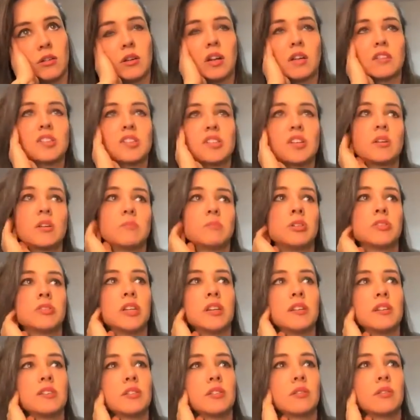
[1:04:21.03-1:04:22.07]
classical
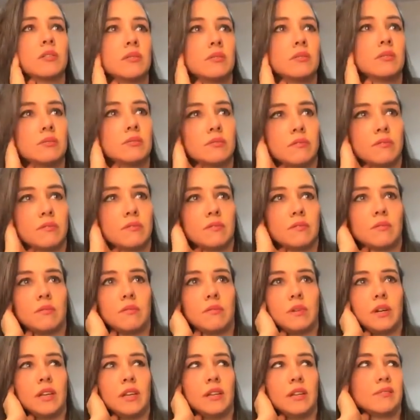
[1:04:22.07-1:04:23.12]
music is
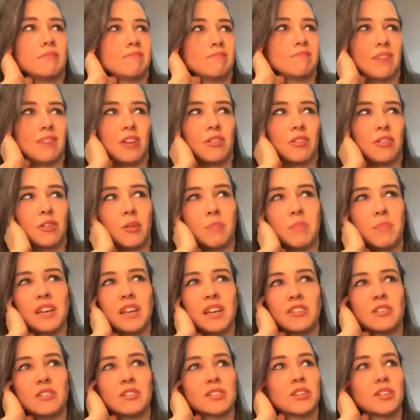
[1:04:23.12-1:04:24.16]
with, I don't know, many
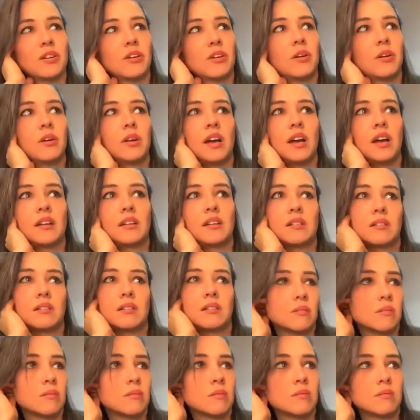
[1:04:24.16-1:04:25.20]
years ago, like
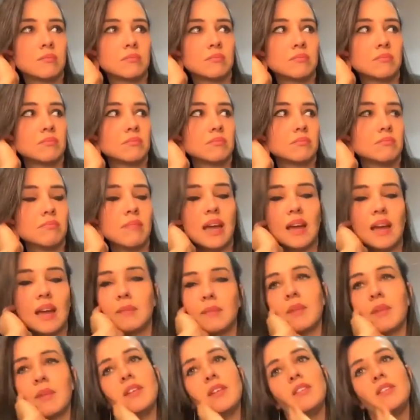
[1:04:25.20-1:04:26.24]

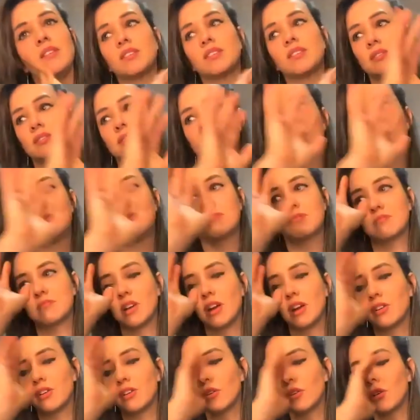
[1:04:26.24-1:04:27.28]
many years
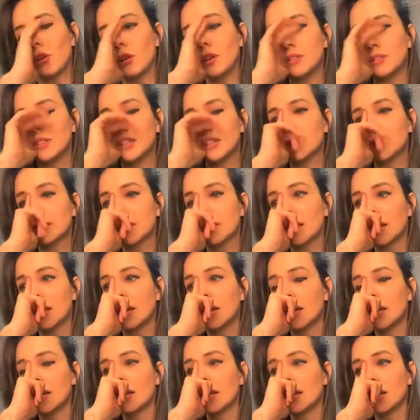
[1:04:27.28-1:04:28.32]
ago, is
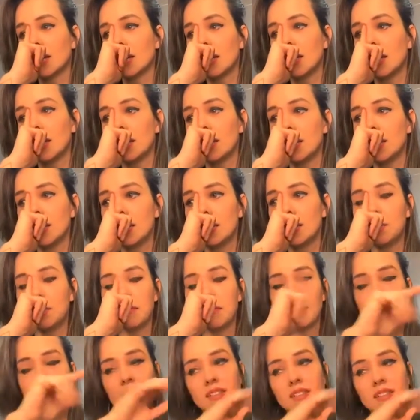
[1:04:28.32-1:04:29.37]

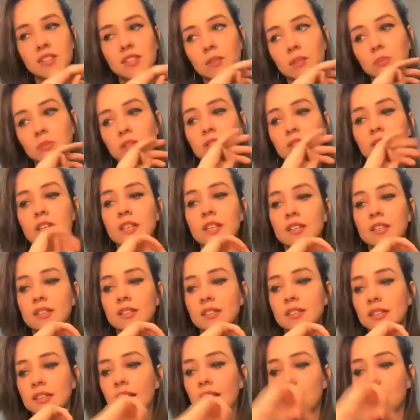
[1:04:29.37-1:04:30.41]
classical music
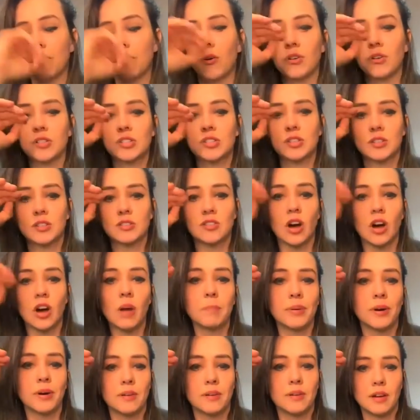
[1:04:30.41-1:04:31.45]
is like most
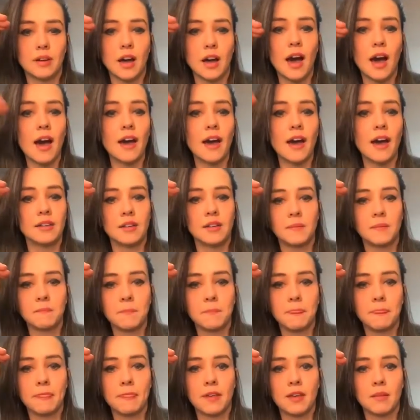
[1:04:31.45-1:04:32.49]
top high
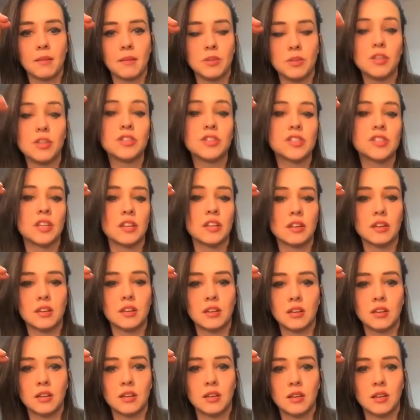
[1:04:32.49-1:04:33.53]
music
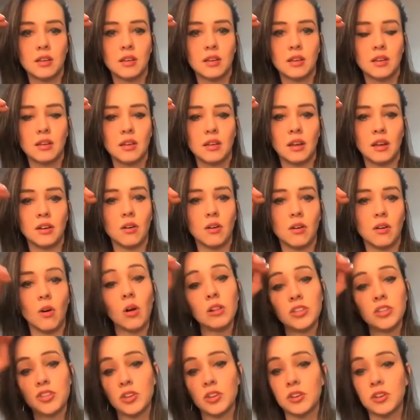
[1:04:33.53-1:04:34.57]
in all
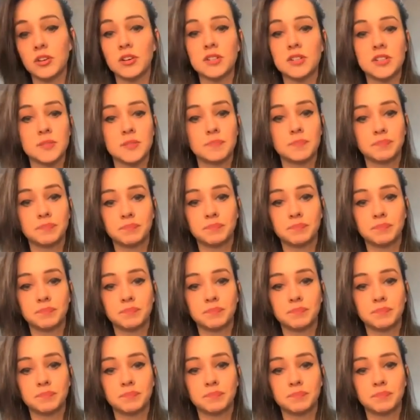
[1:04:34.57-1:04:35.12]
the genres,